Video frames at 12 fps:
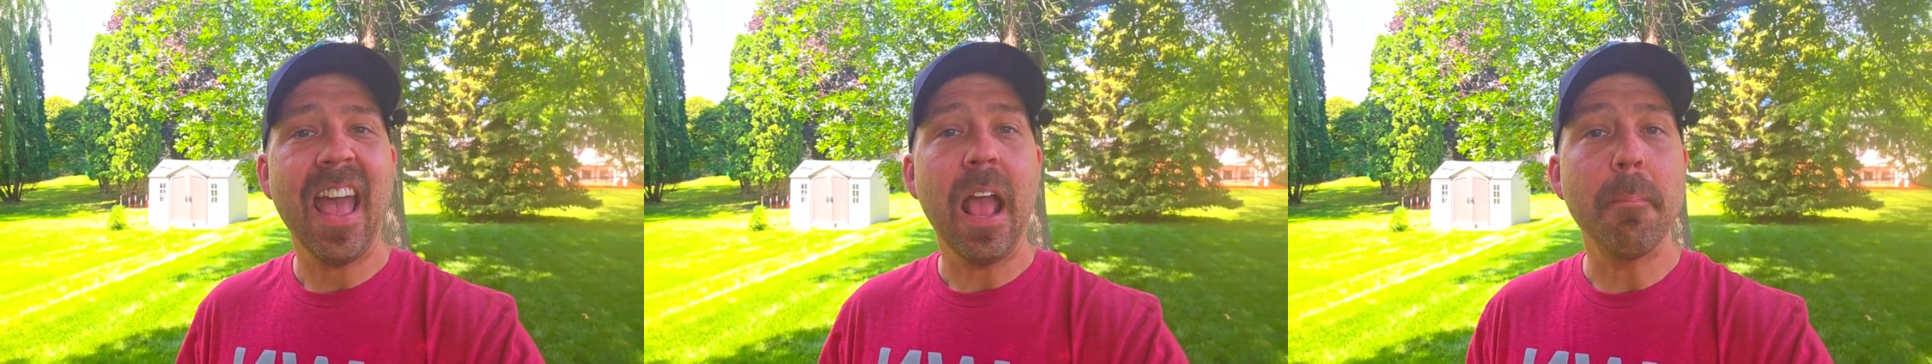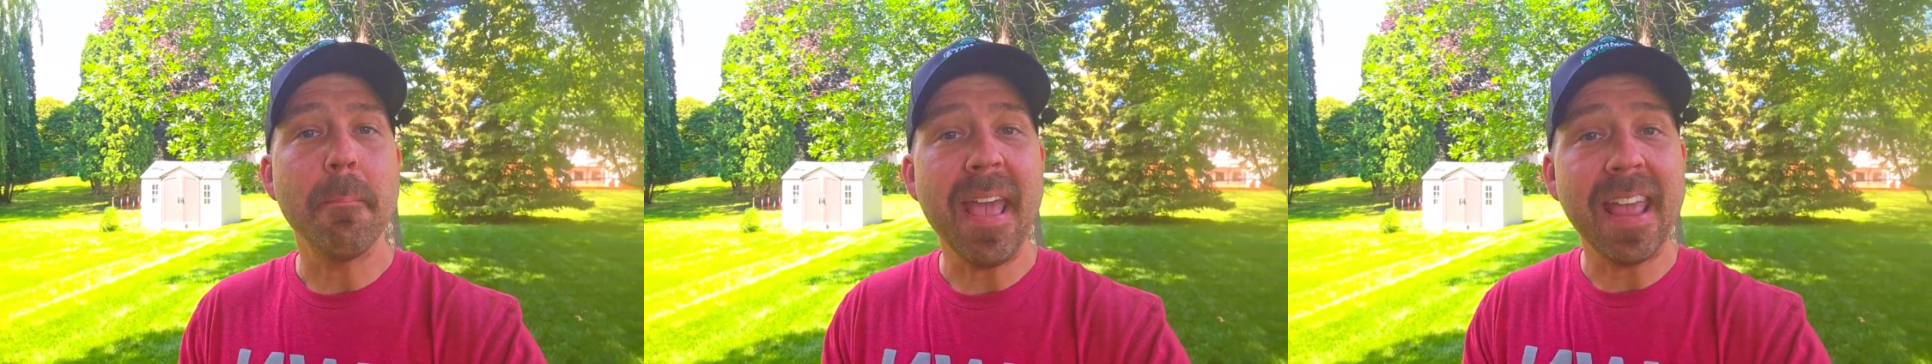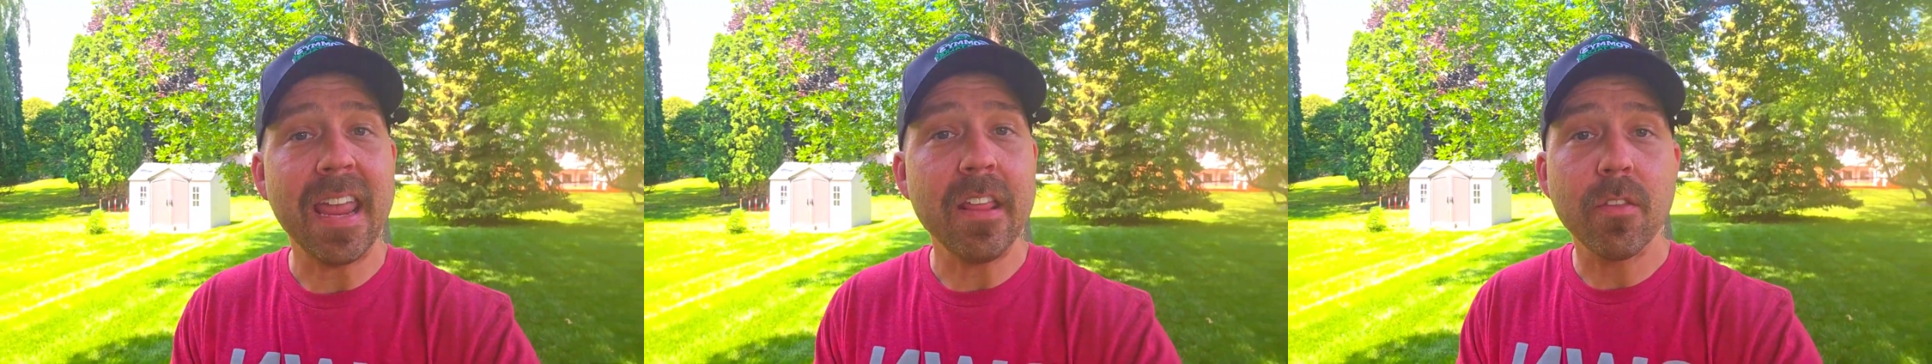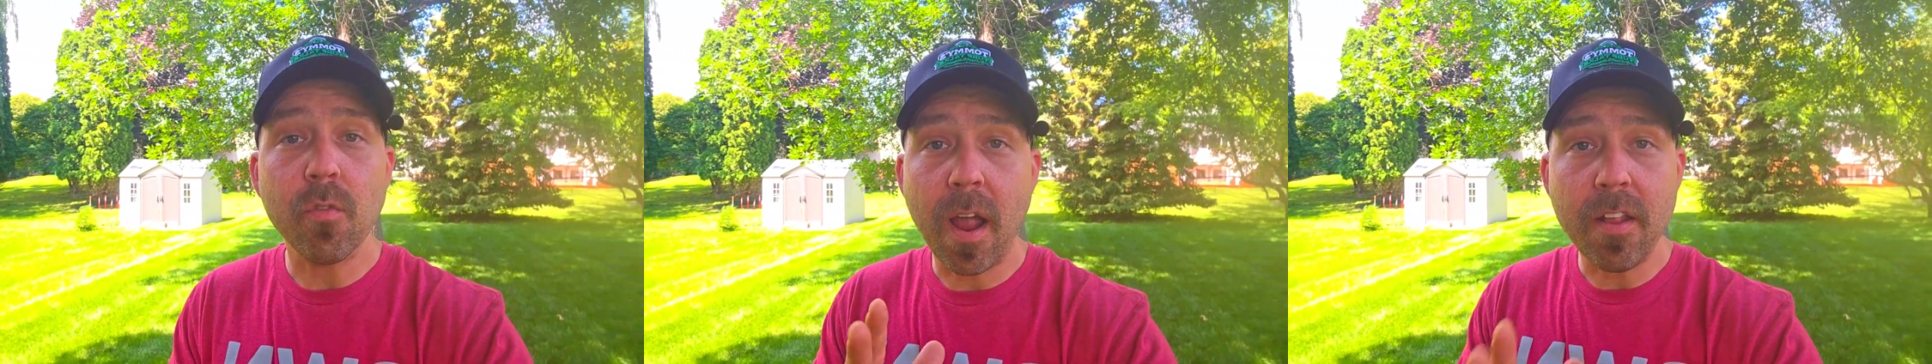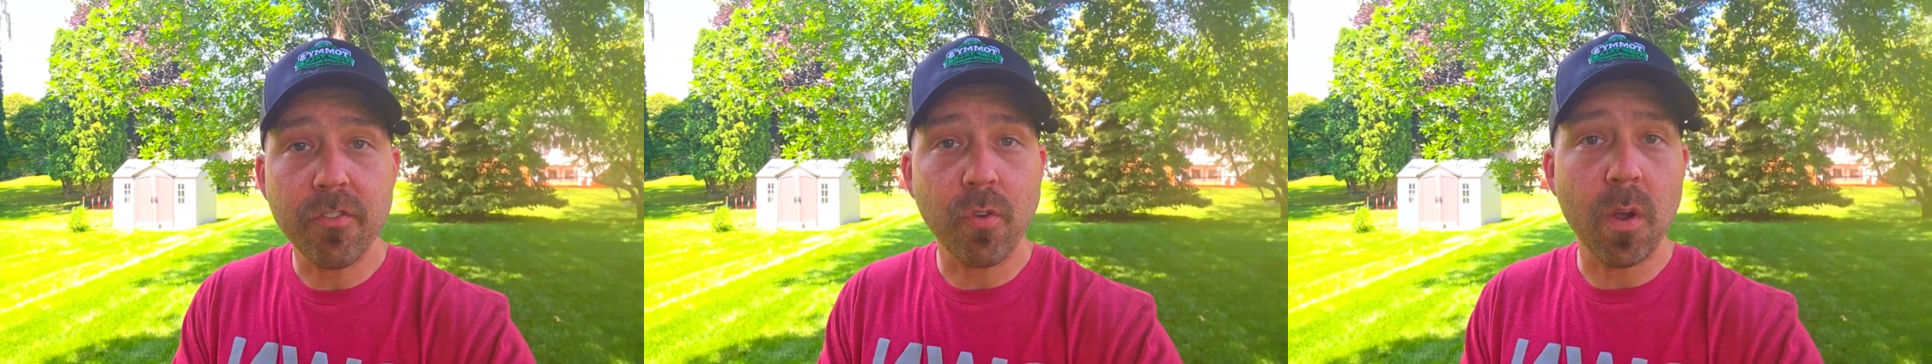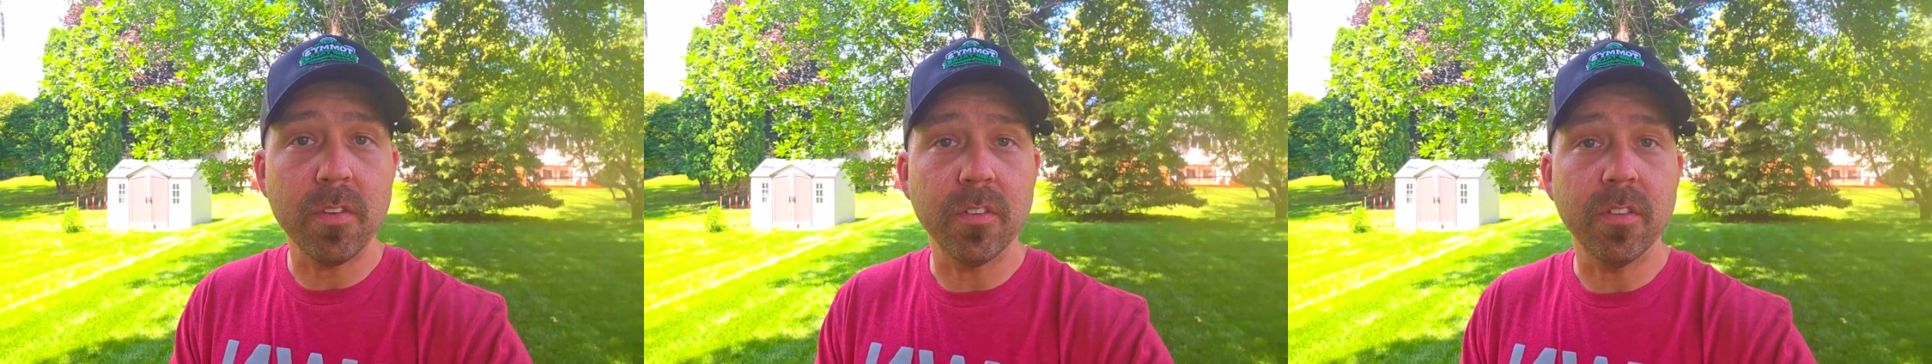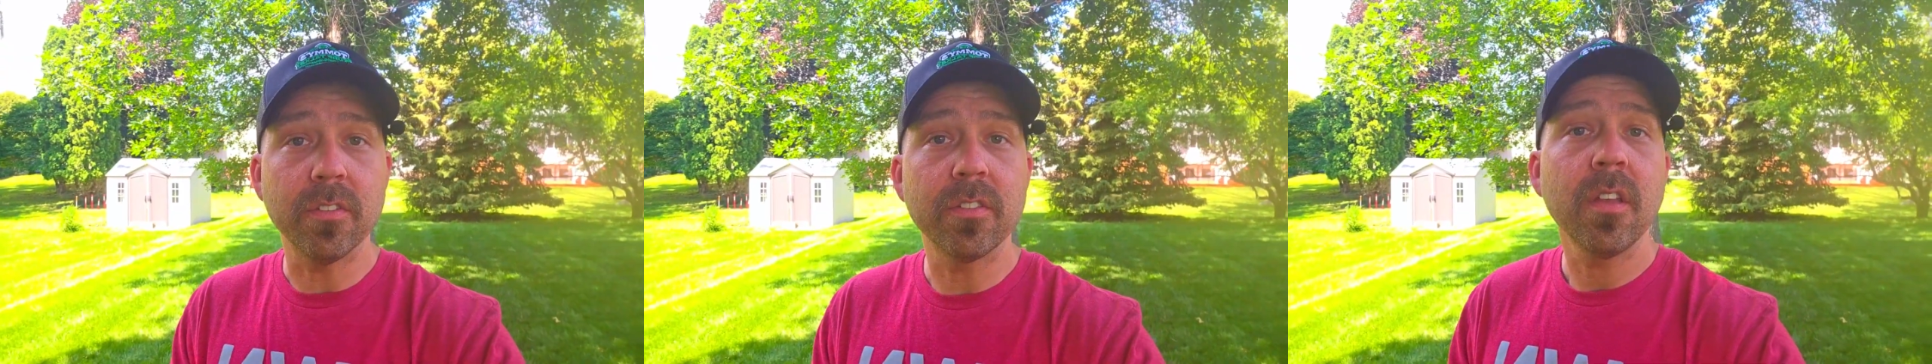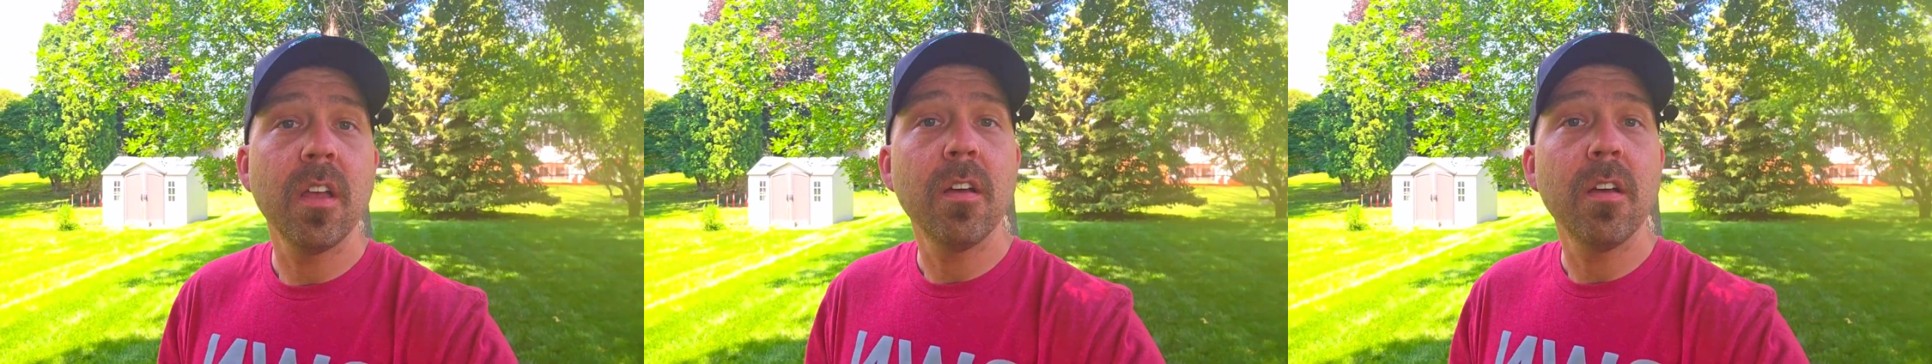and making the right choices